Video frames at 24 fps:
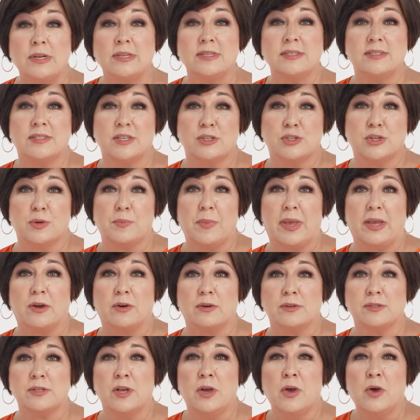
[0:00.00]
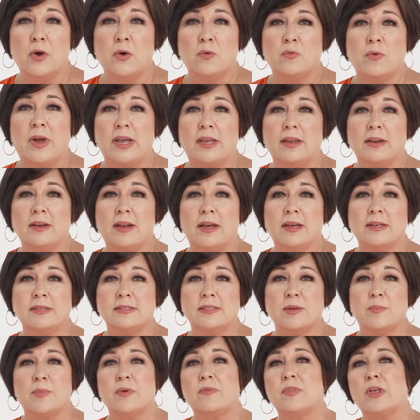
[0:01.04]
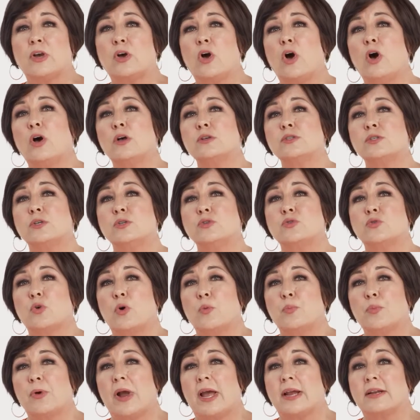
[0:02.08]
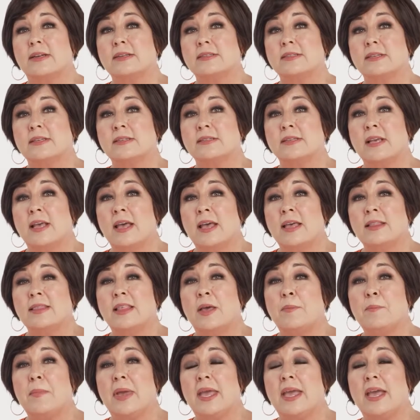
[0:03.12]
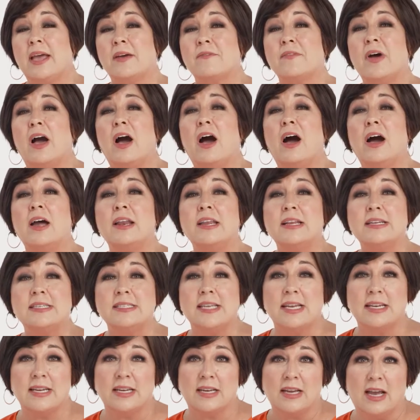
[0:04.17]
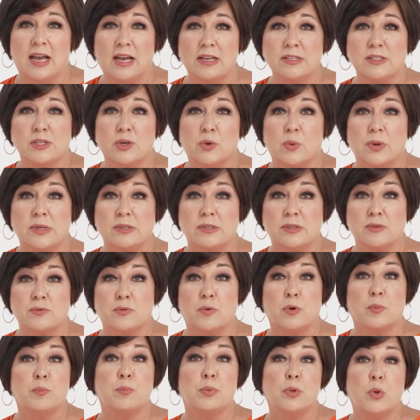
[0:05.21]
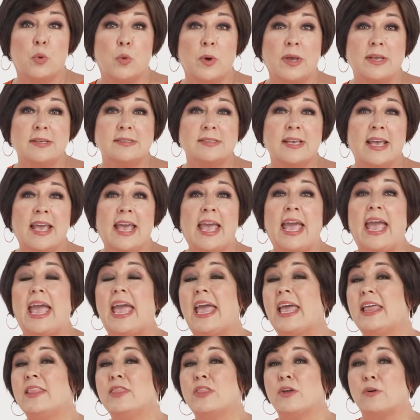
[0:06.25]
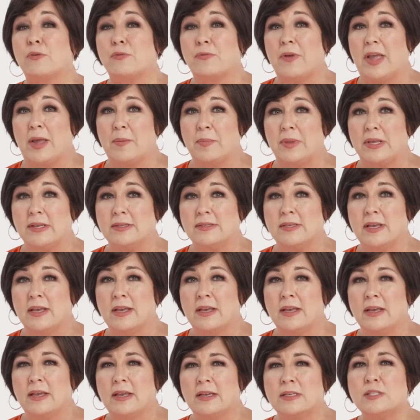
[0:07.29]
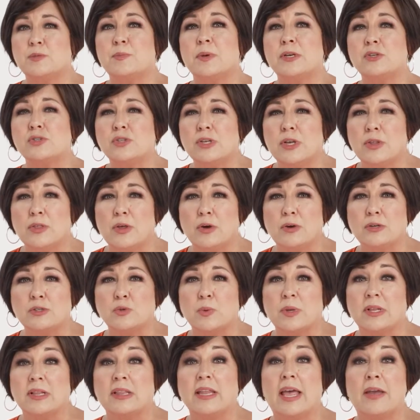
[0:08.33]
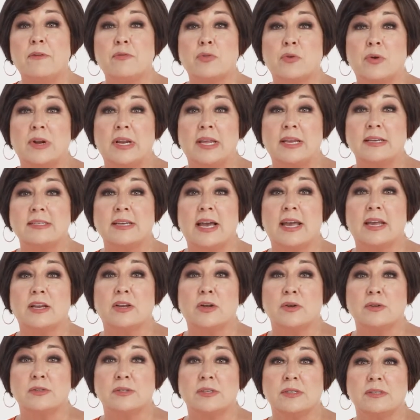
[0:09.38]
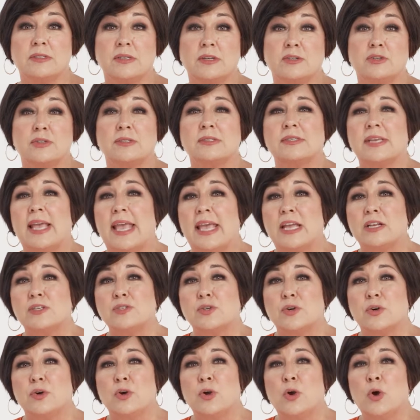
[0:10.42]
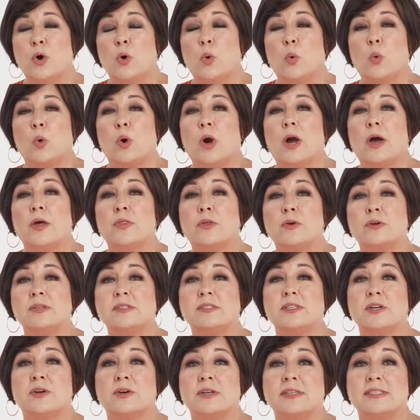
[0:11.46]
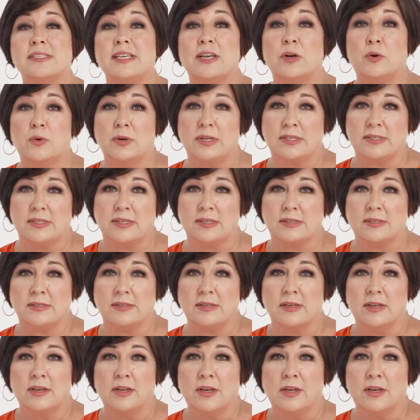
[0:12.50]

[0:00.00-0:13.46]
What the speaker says: decision makers recognize some of the cost control practices that may have unintended consequences for employees and their families, especially those with life-threatening diagnoses such as cancer or other serious illnesses.